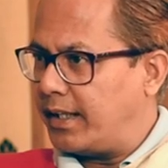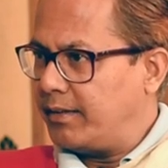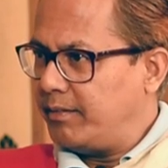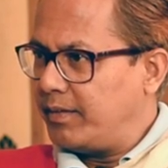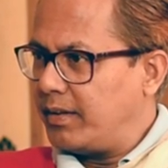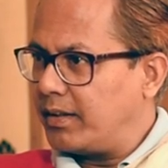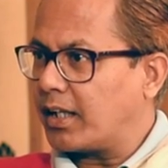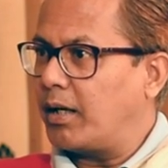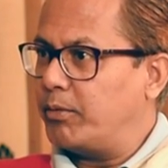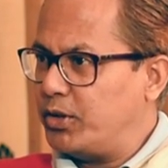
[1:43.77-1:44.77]
then,
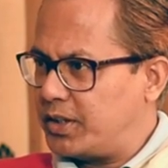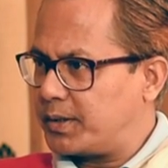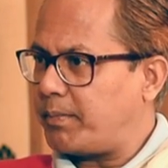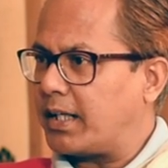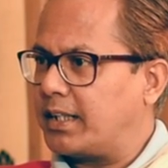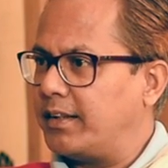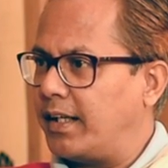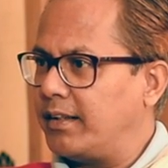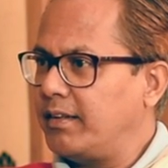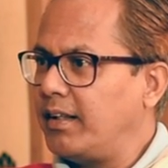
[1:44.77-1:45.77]
the Communist Party
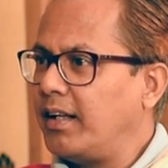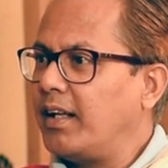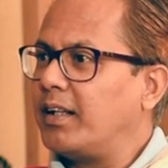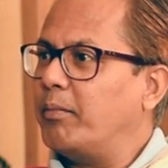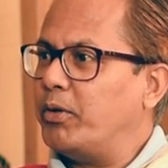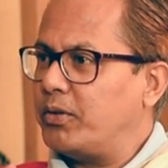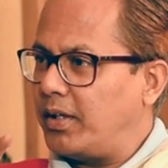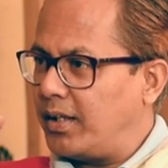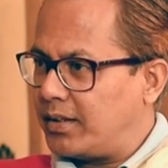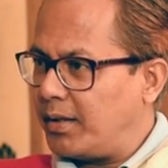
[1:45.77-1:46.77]
then,
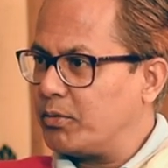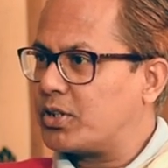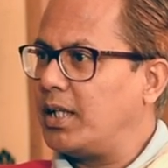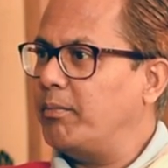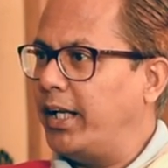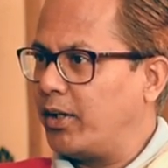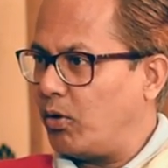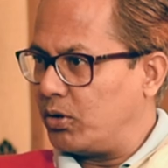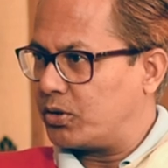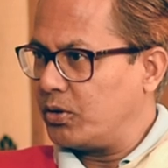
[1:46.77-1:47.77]
the Muslim League
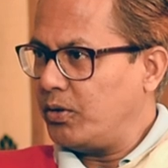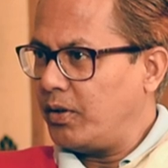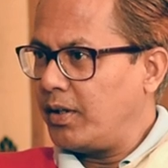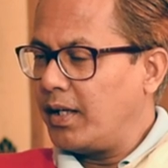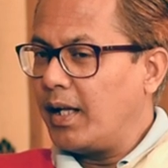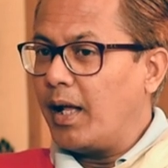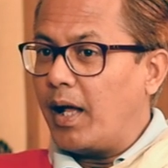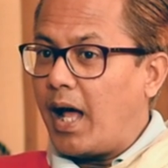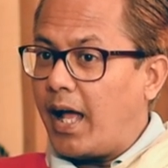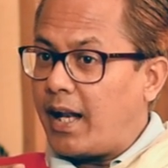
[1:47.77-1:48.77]
also.
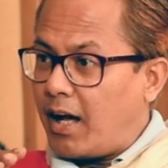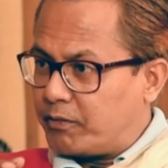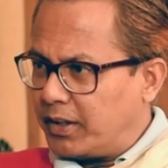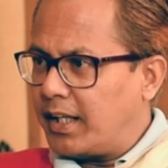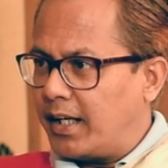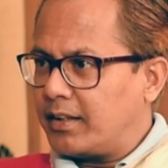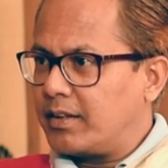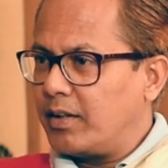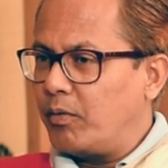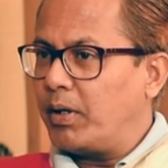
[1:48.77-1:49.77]
And after
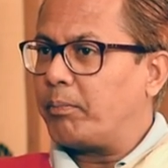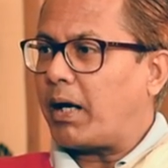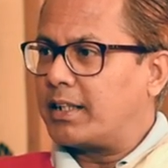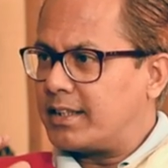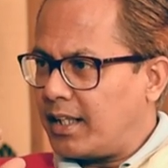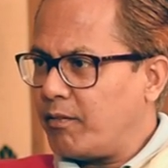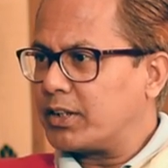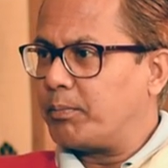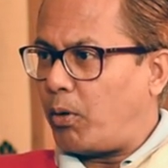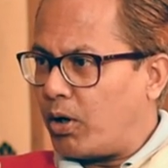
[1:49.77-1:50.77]
that, when Pakistan
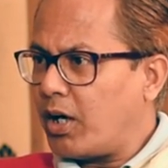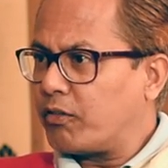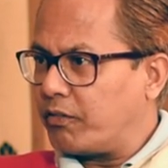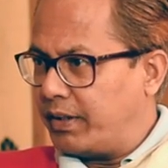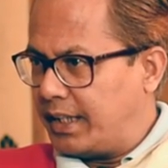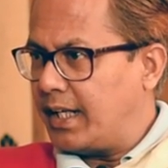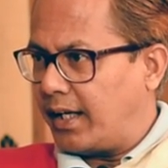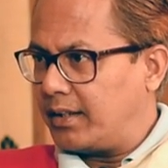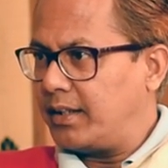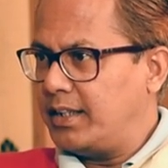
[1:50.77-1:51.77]
was born out of
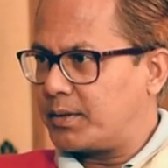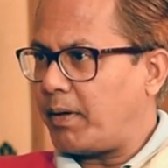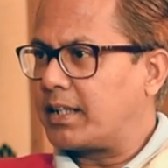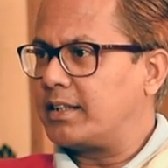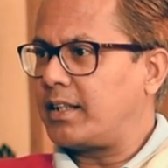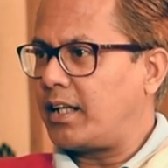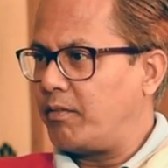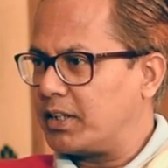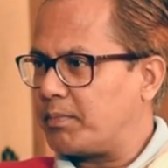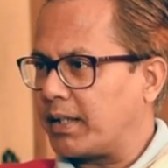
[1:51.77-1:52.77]
India, the East Pakistan
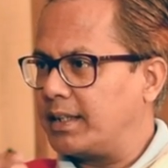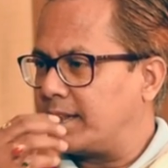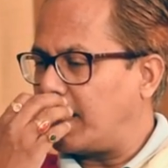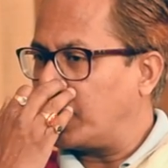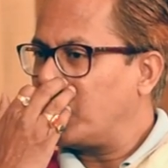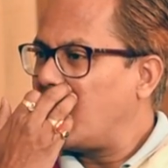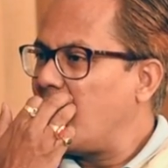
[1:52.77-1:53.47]
and West Pakistan,